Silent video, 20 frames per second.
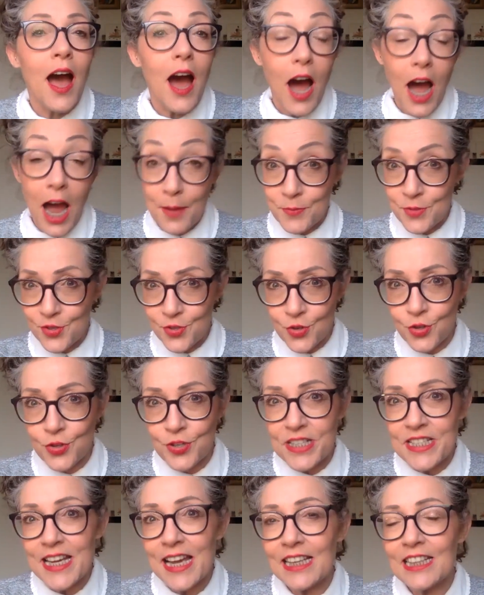I'm a
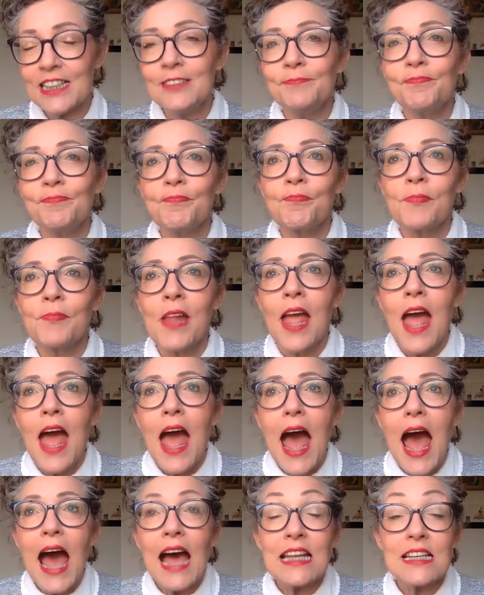storyteller
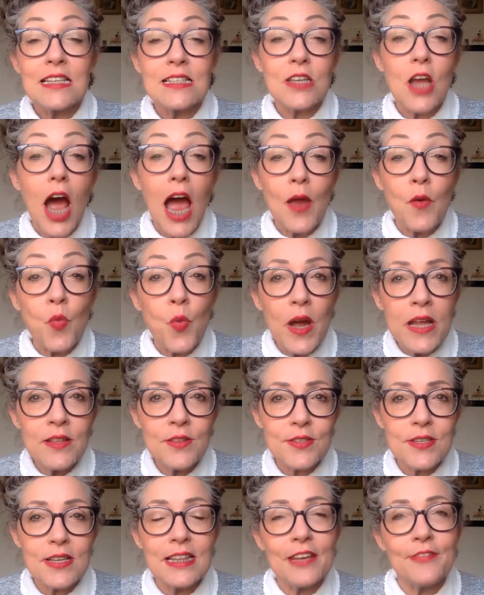and I
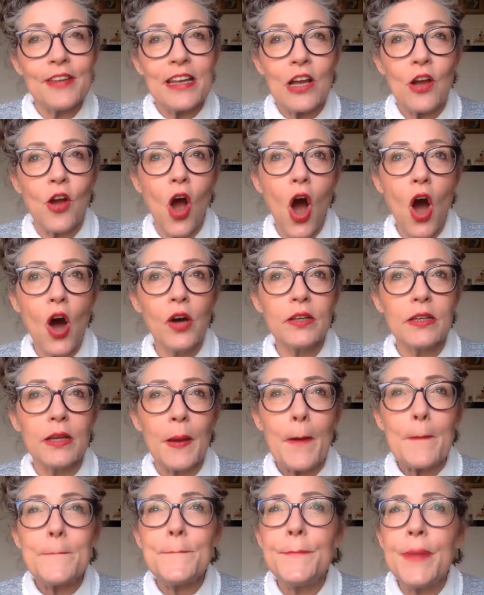went to live in
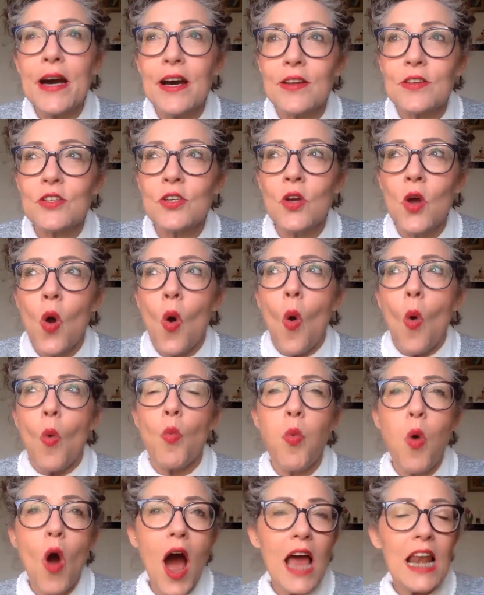Ghana, but
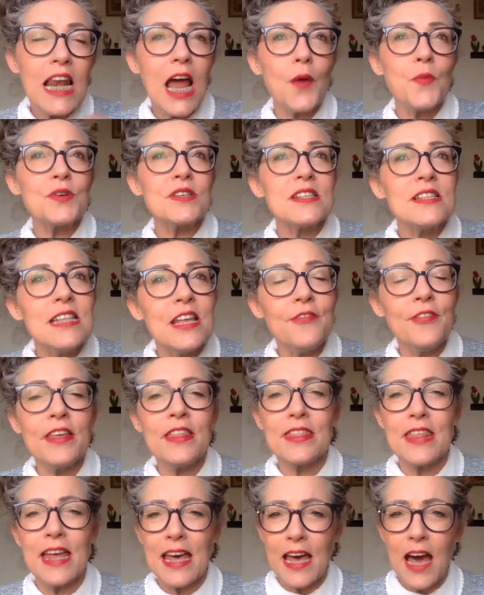while I was
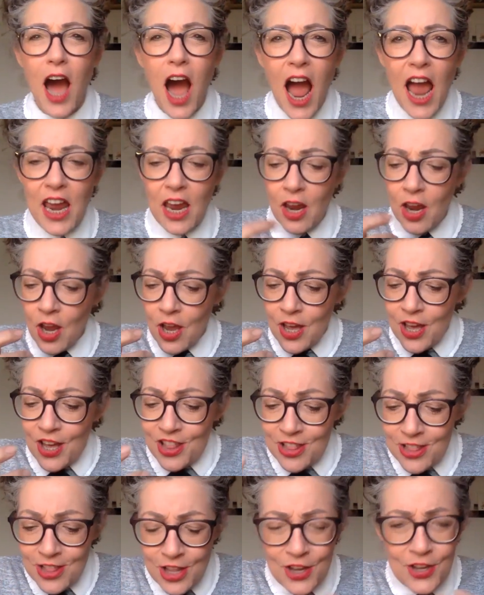living there, I
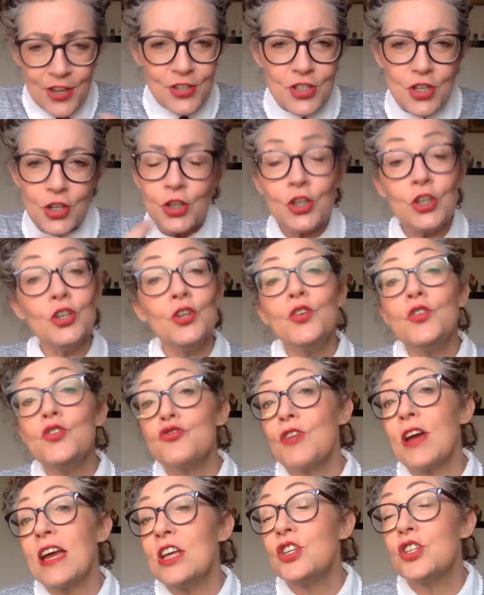learned a huge
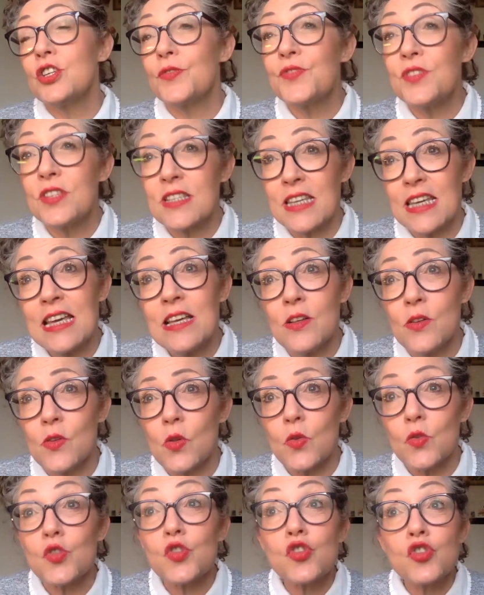range of
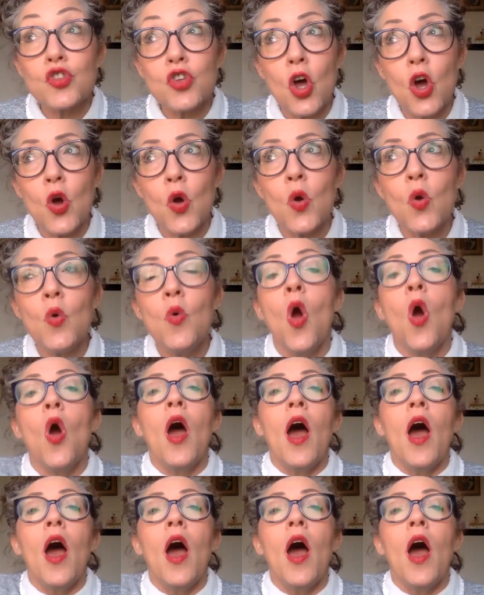skills. So